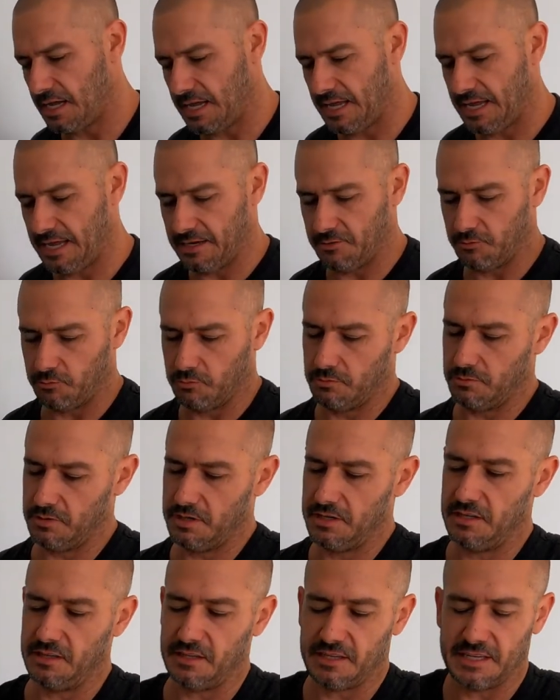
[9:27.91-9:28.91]
and
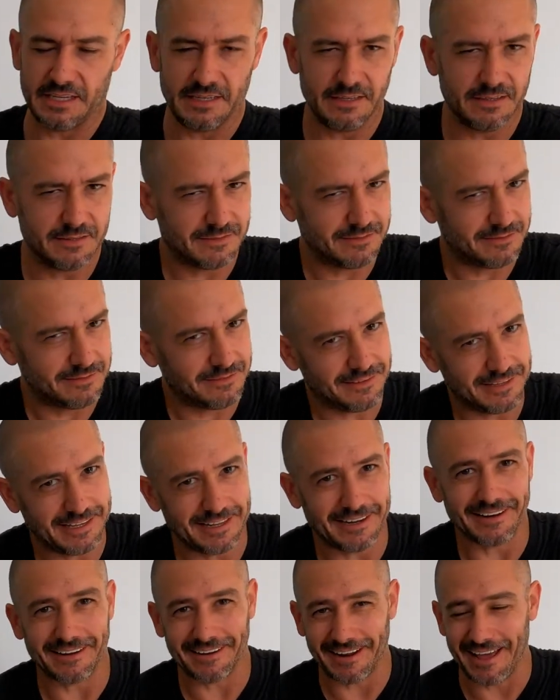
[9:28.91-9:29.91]
really
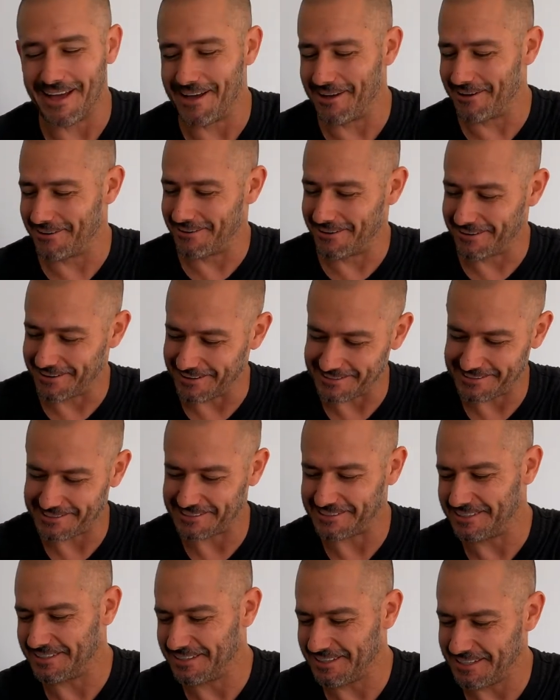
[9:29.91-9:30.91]
getting down on it to
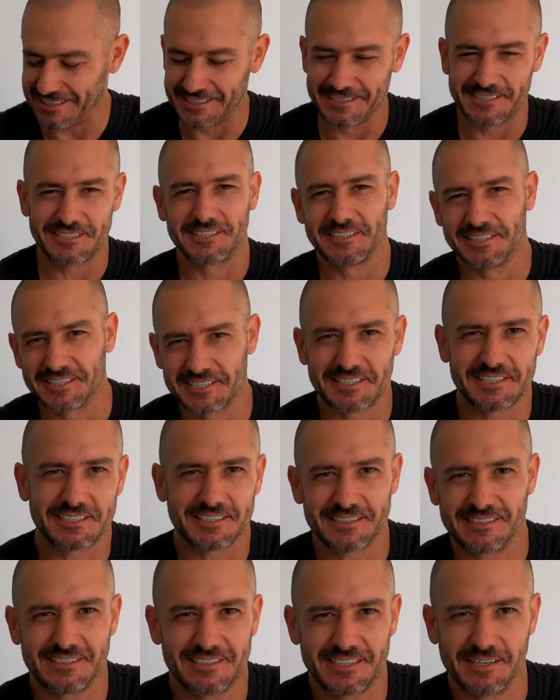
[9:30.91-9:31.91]
inch this
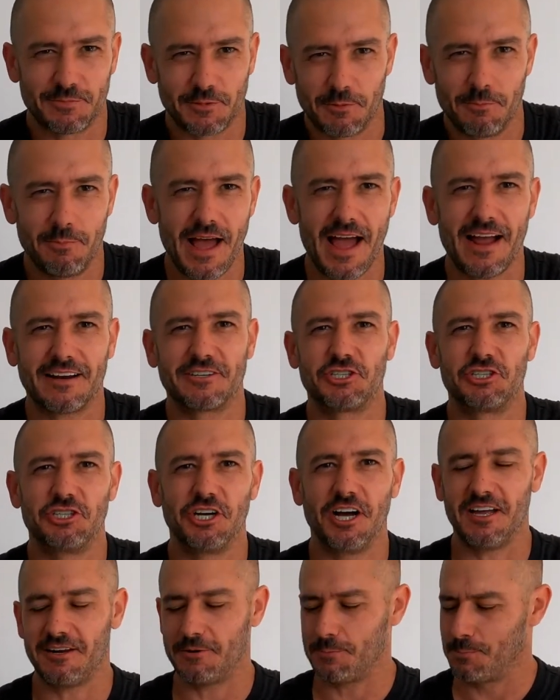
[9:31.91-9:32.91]
zipper back
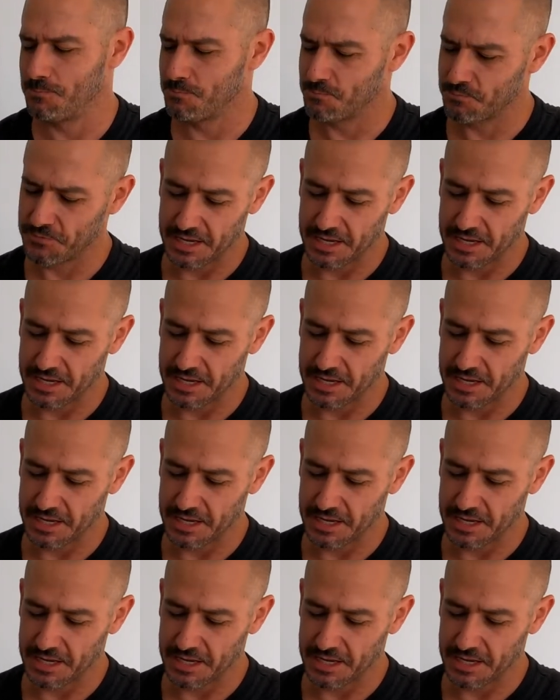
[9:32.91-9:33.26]
shut,